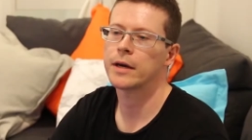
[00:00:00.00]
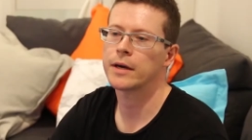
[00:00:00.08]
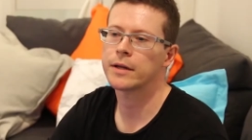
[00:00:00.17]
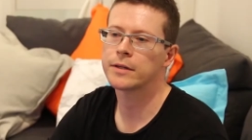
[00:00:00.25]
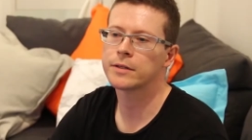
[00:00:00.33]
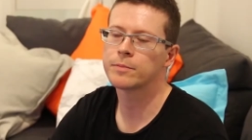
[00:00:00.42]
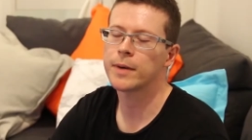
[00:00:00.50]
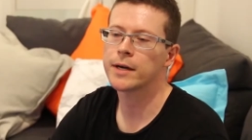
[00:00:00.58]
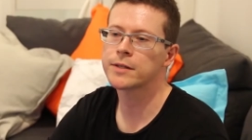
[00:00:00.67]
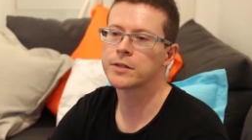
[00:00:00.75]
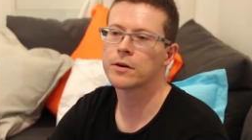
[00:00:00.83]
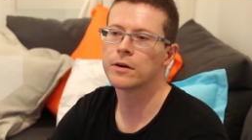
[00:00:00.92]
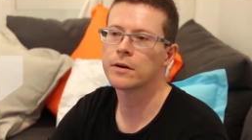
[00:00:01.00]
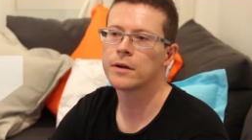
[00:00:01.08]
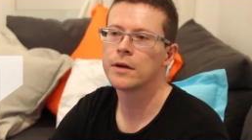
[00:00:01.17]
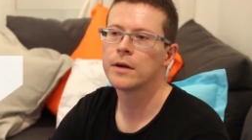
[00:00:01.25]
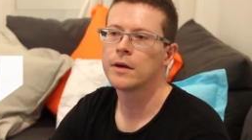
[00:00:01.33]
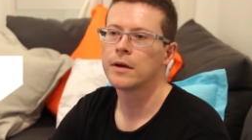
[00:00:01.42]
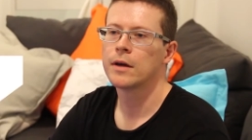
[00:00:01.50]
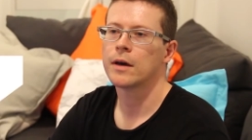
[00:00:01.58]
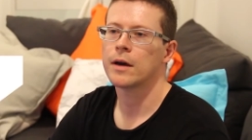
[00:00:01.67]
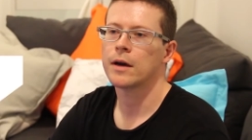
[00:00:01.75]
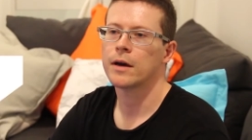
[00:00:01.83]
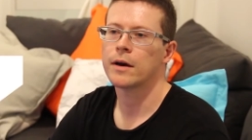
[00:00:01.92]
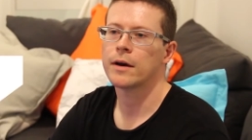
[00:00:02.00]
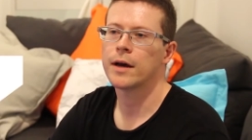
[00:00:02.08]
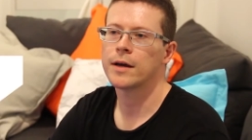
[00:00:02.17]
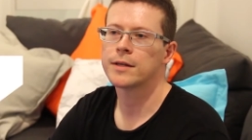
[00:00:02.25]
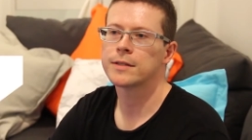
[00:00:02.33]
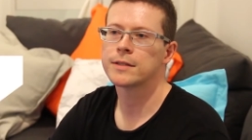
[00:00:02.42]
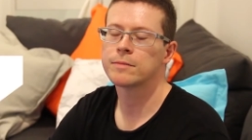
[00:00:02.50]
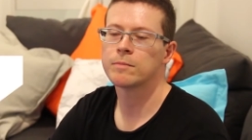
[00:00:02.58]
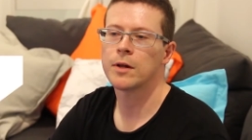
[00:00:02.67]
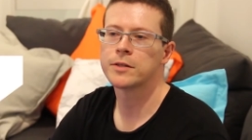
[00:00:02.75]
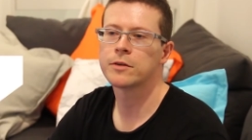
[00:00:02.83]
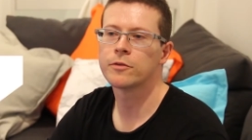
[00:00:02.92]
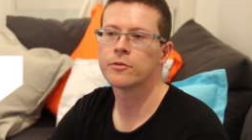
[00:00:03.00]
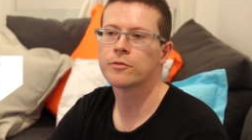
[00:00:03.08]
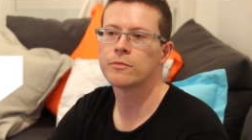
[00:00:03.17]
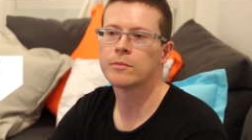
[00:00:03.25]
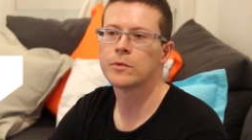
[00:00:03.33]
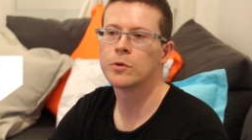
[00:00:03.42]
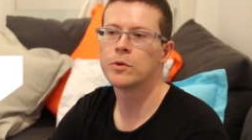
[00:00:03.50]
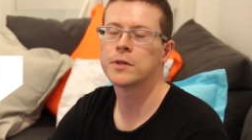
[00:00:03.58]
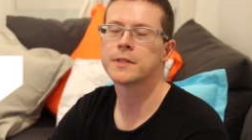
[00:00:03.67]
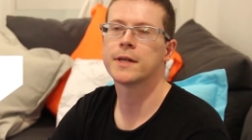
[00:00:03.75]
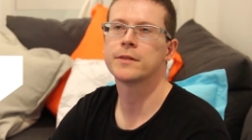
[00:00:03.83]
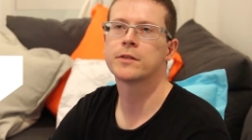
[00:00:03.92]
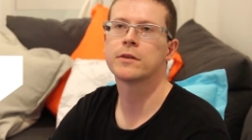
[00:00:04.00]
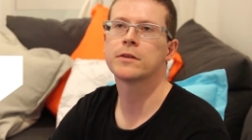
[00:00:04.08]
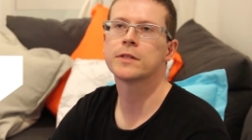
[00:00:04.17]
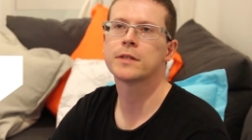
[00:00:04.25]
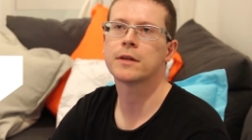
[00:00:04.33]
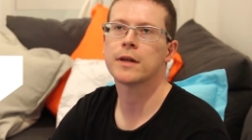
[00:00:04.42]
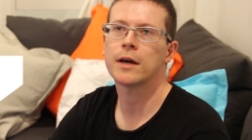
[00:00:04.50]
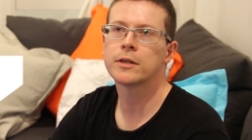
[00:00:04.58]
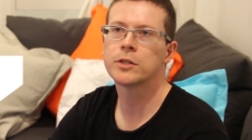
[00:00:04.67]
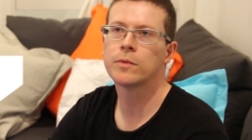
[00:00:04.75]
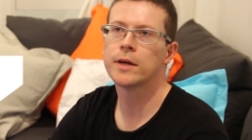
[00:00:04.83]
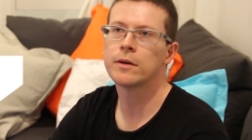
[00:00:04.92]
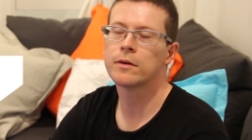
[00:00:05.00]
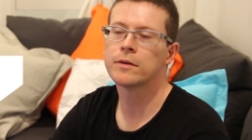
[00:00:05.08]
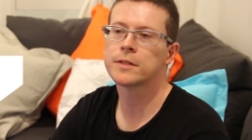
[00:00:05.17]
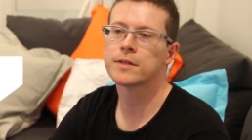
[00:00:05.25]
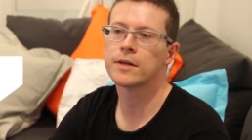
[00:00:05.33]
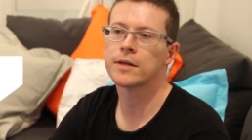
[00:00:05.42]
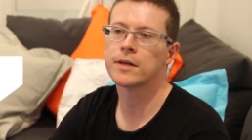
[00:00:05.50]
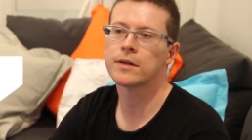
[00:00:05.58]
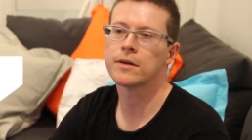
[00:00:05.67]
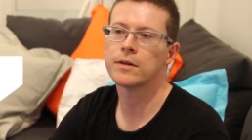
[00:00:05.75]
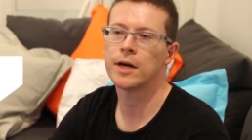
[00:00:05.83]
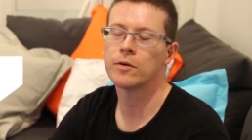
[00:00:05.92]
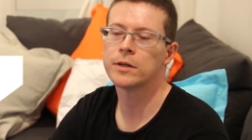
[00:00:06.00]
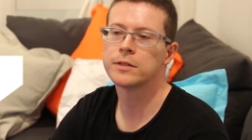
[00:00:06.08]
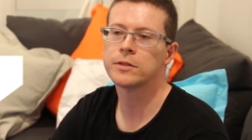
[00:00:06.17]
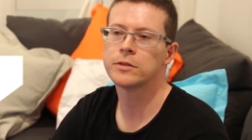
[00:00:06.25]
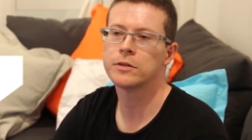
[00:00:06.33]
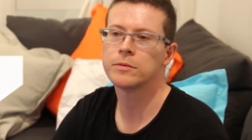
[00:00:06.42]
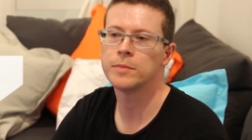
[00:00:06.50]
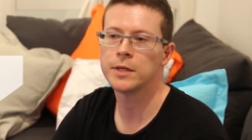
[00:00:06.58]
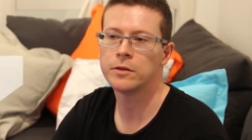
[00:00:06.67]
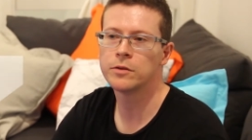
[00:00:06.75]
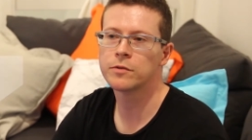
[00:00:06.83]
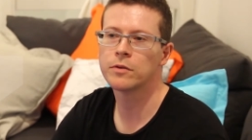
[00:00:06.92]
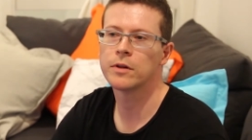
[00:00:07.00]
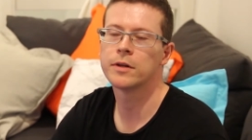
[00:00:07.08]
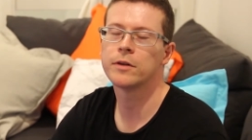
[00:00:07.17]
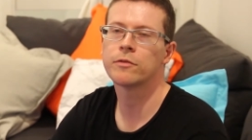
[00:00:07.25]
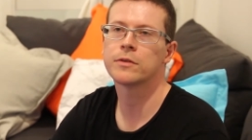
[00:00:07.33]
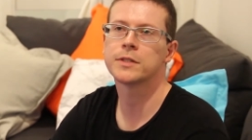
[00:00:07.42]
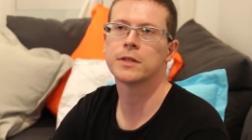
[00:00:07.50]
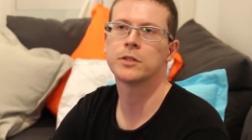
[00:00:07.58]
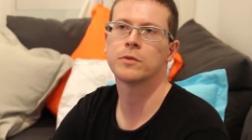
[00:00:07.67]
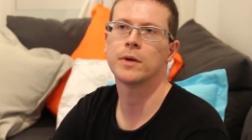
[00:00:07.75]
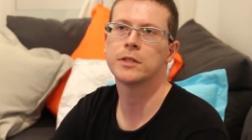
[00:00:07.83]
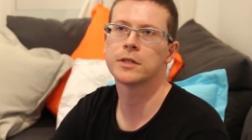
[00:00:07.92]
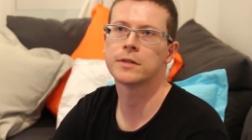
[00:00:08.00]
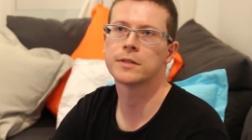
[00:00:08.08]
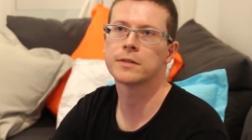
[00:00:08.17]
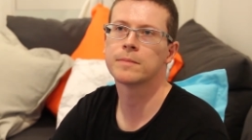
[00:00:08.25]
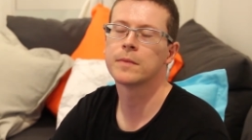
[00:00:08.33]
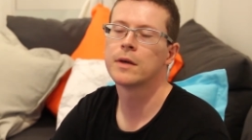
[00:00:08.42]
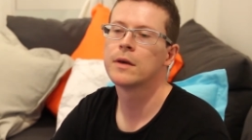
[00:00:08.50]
And Baxter uh, has lots of cool sensors and actuators that can allow it to be useful in different situations.